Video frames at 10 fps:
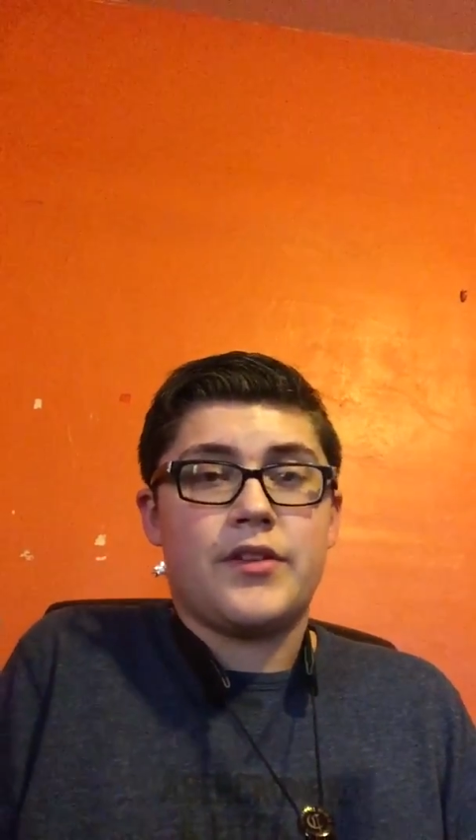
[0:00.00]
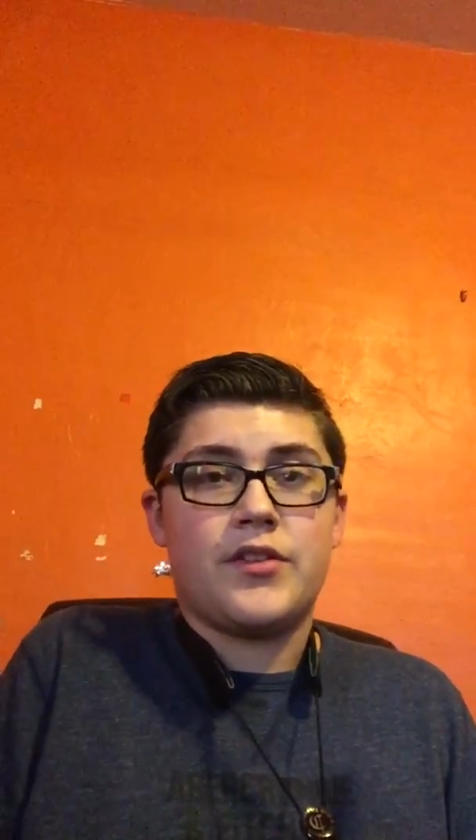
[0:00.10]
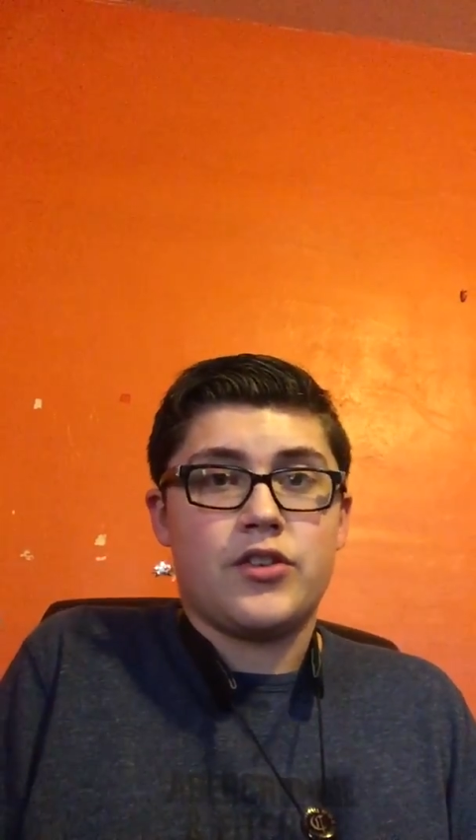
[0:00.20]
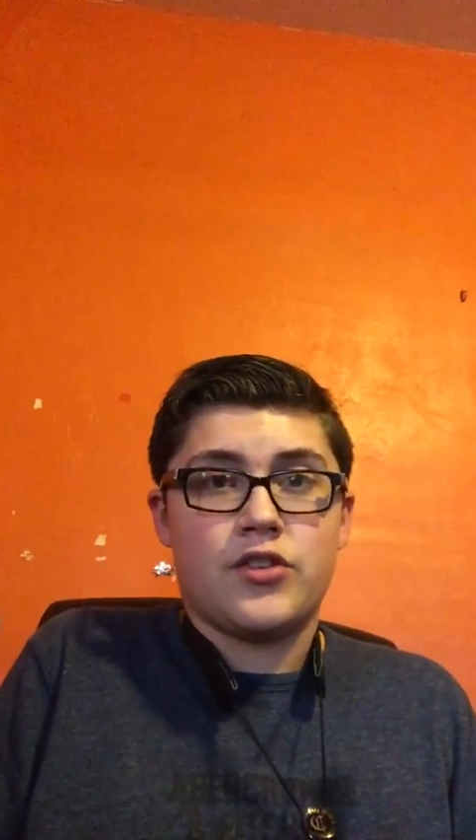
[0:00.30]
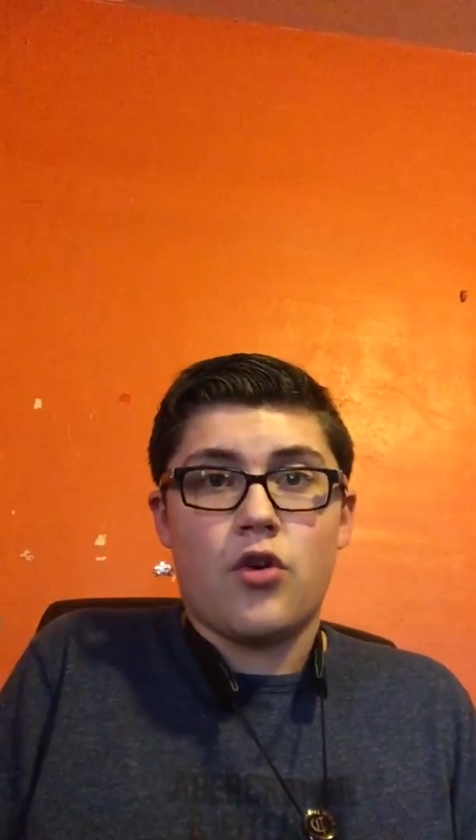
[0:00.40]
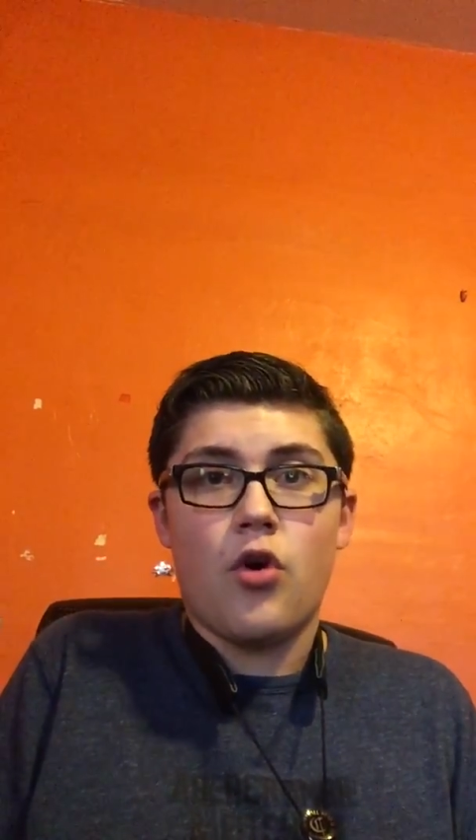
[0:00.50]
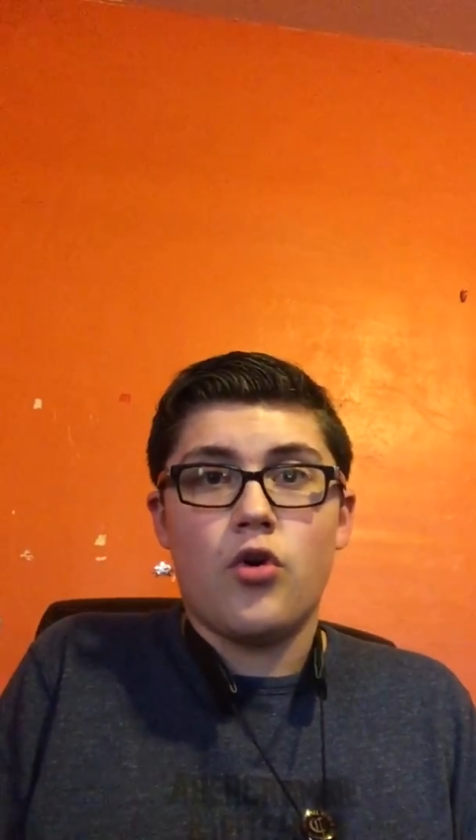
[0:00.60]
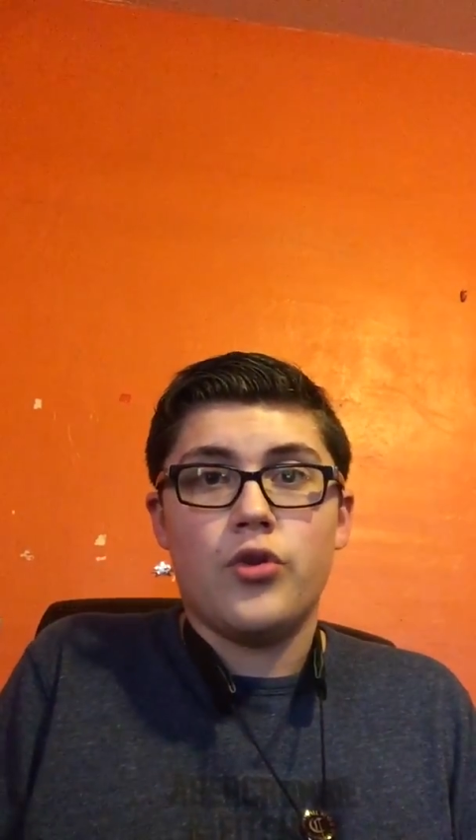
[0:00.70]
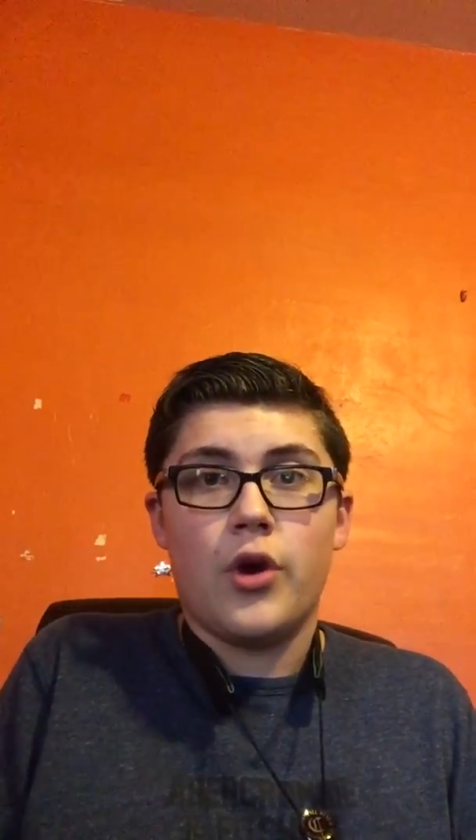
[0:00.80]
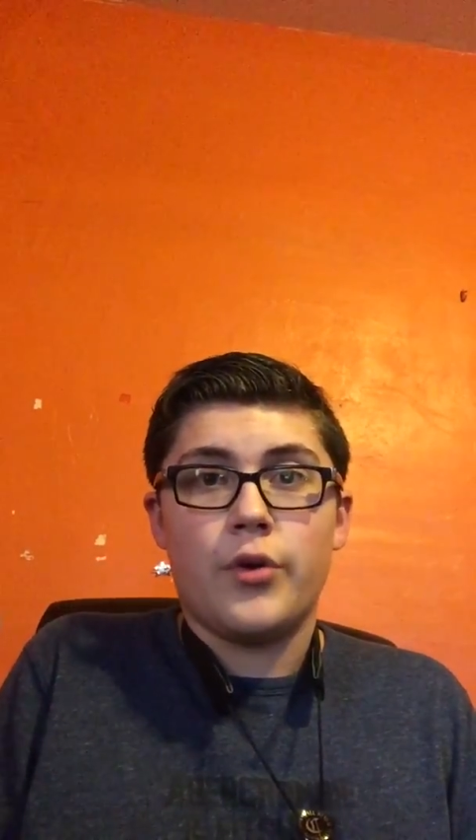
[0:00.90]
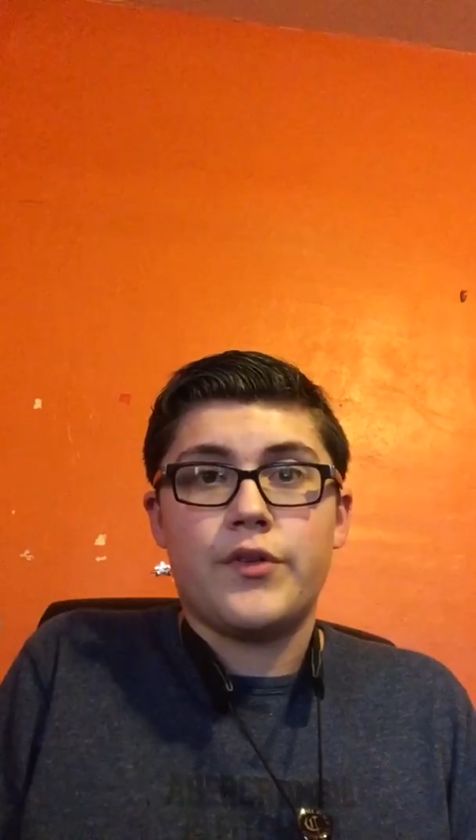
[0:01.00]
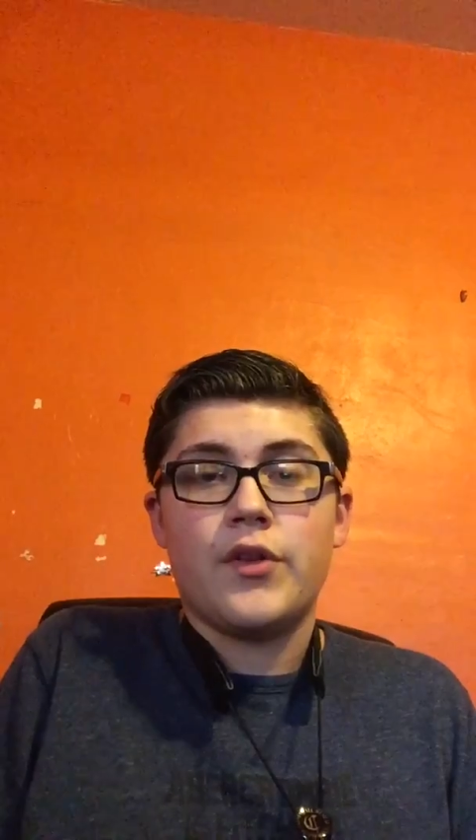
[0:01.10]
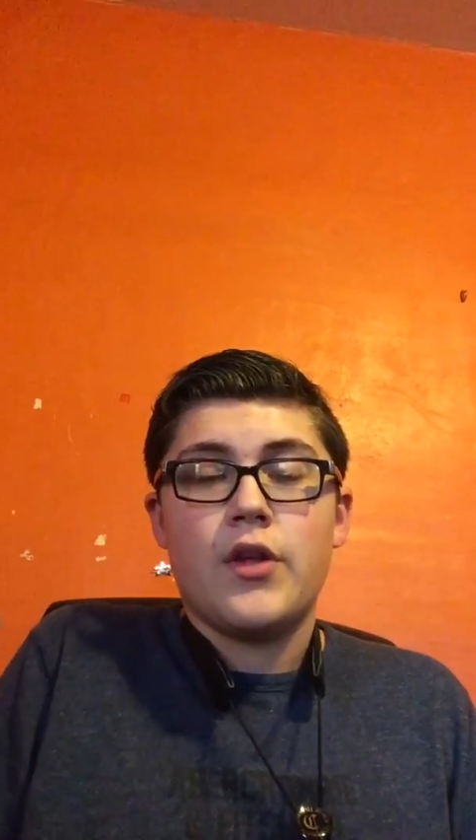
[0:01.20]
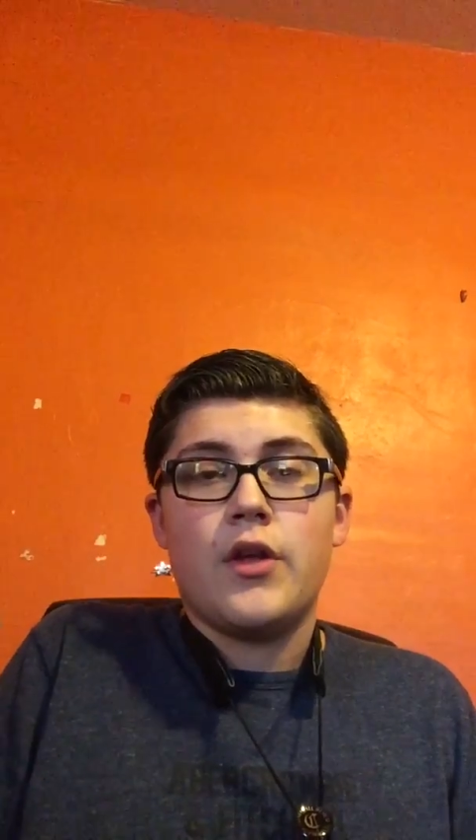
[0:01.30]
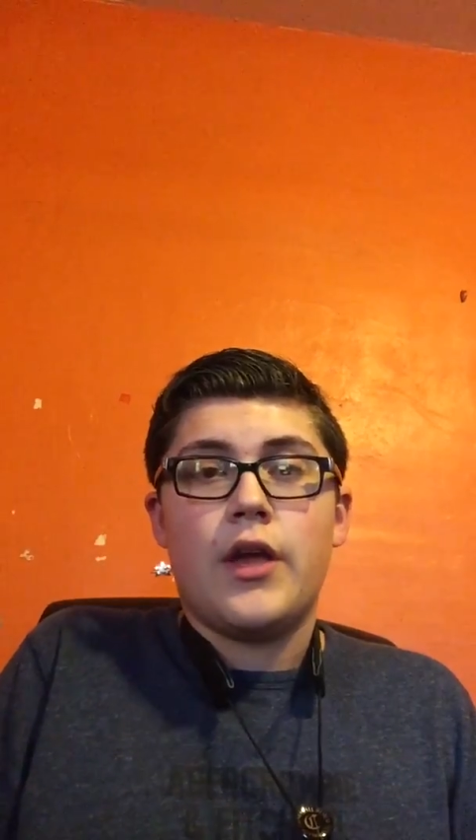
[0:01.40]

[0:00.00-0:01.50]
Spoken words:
That's just whole notes.